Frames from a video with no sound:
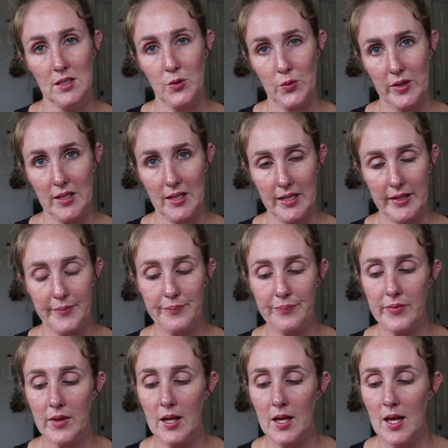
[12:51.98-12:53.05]
really?
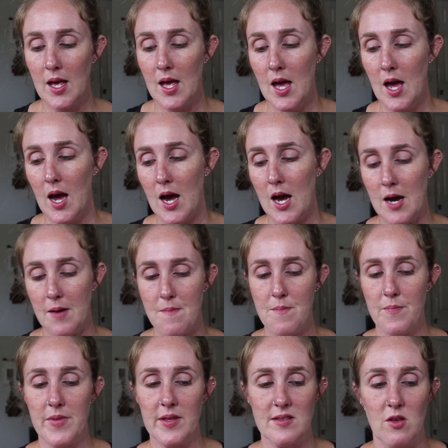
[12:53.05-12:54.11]

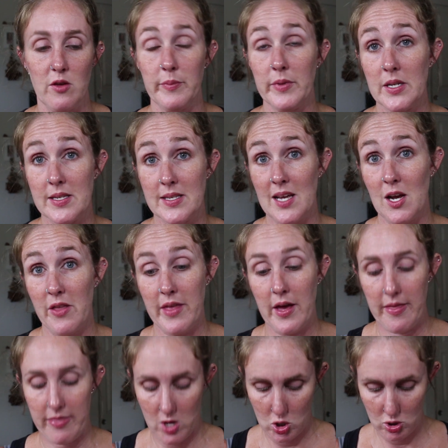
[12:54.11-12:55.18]
That's all I'm gonna say on that
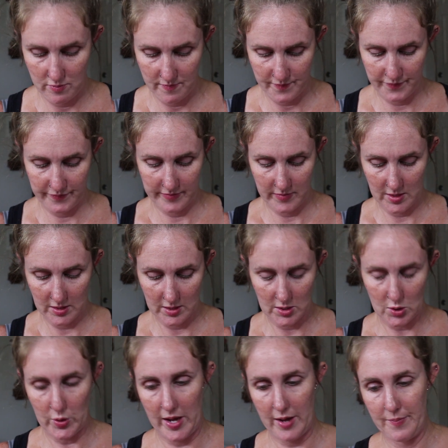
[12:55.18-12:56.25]
though.
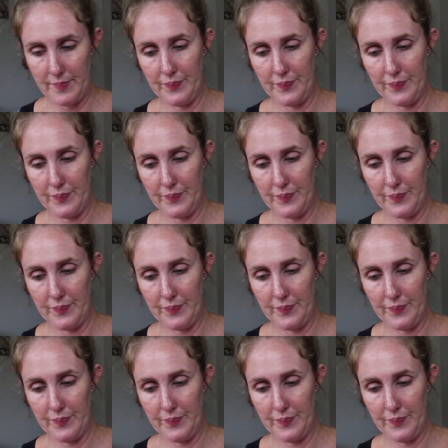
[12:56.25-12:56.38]
So yeah.